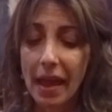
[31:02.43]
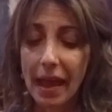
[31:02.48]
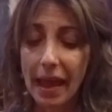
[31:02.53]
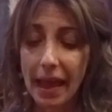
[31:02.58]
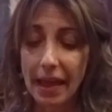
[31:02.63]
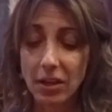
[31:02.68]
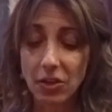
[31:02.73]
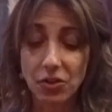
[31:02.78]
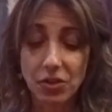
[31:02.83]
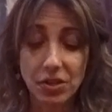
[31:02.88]

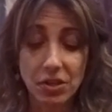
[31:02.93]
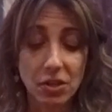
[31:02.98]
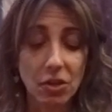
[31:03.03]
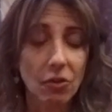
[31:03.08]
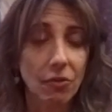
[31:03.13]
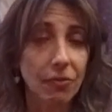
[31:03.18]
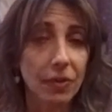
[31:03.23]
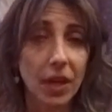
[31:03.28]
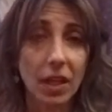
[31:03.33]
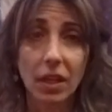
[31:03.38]
and you're still
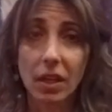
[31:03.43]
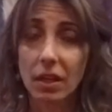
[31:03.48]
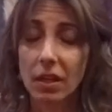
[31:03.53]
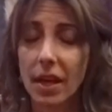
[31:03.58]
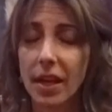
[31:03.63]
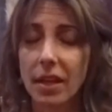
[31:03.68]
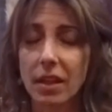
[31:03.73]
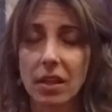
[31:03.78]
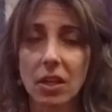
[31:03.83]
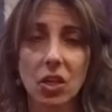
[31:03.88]
feeling
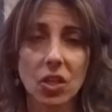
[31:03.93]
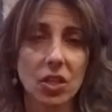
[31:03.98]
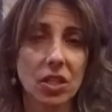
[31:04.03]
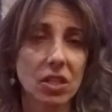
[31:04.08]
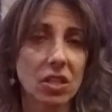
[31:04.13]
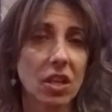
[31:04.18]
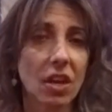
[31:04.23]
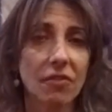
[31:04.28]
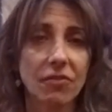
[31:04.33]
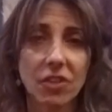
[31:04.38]
like there's
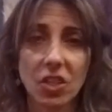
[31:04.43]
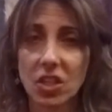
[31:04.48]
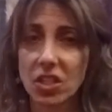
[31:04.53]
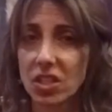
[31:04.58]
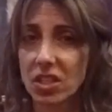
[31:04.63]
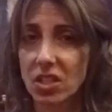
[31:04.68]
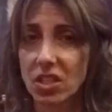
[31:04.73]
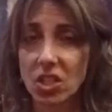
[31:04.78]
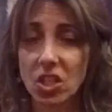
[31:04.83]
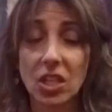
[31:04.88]
stuff
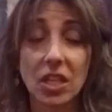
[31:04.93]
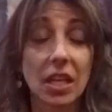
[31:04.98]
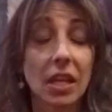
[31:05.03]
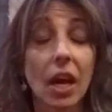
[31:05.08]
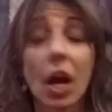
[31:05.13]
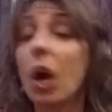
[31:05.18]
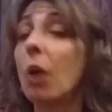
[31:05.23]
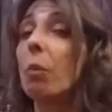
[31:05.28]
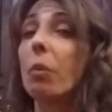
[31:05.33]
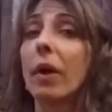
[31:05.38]
just you need
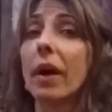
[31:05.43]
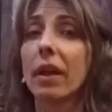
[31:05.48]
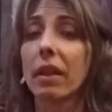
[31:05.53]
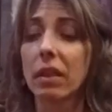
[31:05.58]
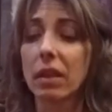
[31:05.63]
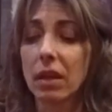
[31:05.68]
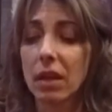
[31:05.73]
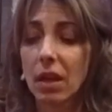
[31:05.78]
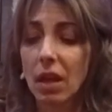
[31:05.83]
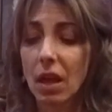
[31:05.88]
help with.
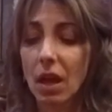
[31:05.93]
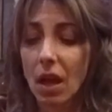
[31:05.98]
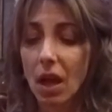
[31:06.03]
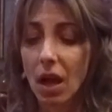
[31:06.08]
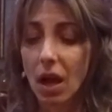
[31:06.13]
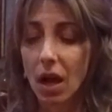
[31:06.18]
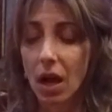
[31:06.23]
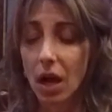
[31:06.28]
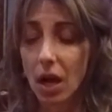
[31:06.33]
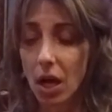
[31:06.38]

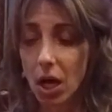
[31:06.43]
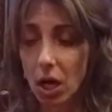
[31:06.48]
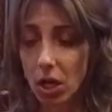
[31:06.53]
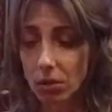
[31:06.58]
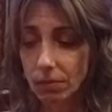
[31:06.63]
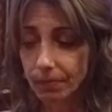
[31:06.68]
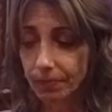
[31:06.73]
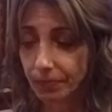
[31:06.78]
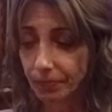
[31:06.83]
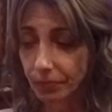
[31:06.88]

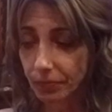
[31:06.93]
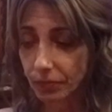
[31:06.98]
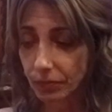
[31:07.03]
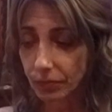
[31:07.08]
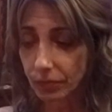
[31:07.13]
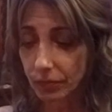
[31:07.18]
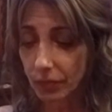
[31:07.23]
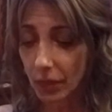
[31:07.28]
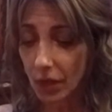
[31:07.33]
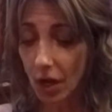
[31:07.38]

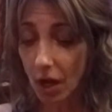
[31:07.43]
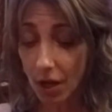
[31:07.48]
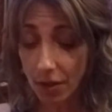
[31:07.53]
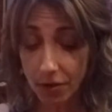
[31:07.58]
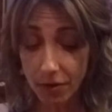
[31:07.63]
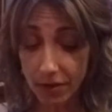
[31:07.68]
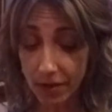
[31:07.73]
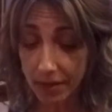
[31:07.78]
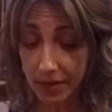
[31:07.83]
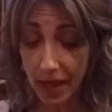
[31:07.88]

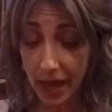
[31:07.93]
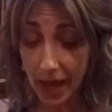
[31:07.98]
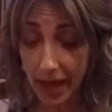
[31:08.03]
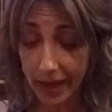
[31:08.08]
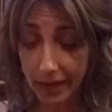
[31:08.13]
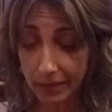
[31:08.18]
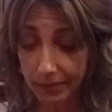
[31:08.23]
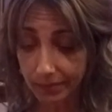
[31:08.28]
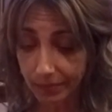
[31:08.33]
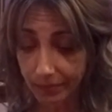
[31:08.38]
Other than
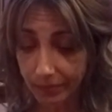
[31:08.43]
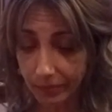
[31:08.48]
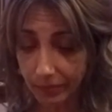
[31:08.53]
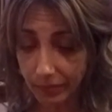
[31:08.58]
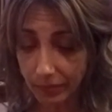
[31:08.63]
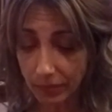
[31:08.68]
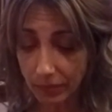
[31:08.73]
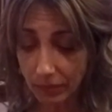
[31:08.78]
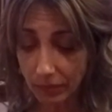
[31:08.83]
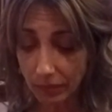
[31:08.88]
that,
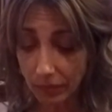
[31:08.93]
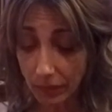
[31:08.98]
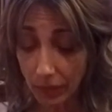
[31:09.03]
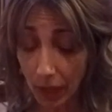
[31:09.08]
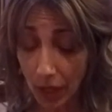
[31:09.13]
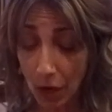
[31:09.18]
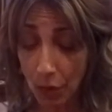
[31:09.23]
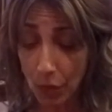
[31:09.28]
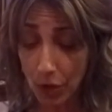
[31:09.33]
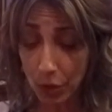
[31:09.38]

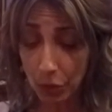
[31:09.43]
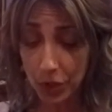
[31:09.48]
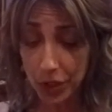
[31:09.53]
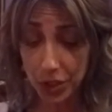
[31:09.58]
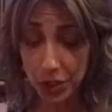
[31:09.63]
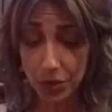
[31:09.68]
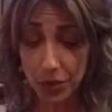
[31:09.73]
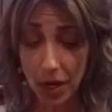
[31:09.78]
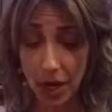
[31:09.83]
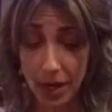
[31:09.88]
I want to
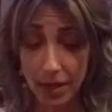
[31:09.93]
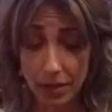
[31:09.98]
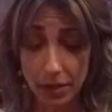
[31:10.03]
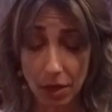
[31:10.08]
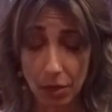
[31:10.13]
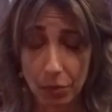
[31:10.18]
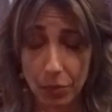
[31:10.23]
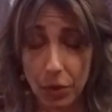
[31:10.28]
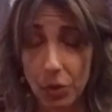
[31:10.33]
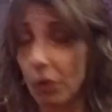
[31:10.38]
wish you guys
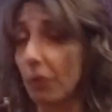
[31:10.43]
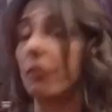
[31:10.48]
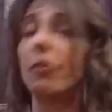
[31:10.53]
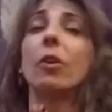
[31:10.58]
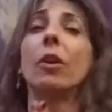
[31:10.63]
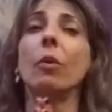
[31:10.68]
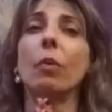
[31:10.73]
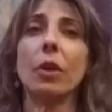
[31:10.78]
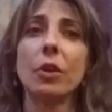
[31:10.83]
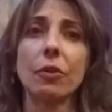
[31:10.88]
a beautiful
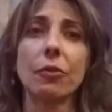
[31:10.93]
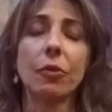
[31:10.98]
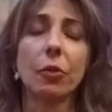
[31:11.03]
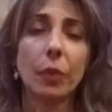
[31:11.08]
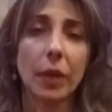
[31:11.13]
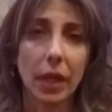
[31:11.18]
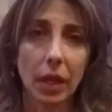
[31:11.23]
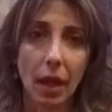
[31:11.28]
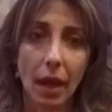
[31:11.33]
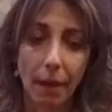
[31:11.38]
and wonderful
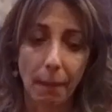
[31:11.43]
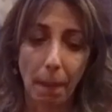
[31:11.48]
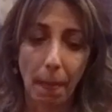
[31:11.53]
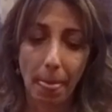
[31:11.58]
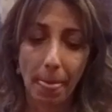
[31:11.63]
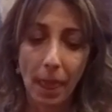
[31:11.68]
weekend.